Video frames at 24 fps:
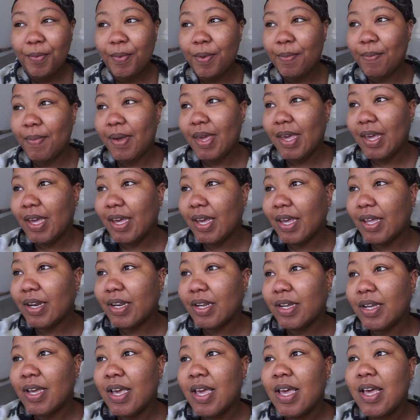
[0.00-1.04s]
We
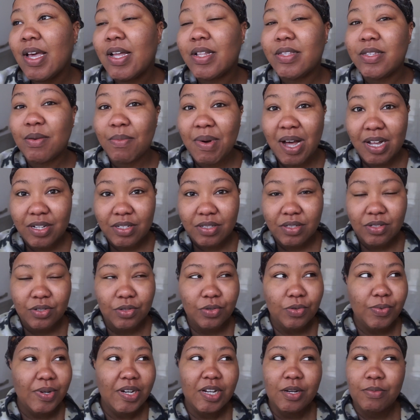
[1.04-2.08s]
made tomato.
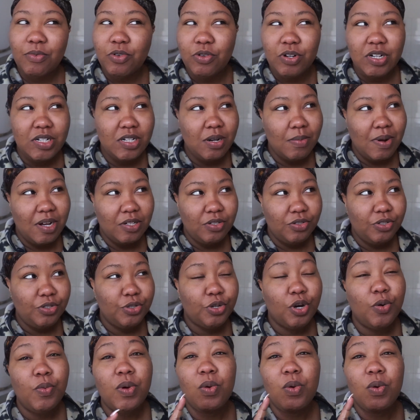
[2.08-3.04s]
No, we didn't do the tomato choker.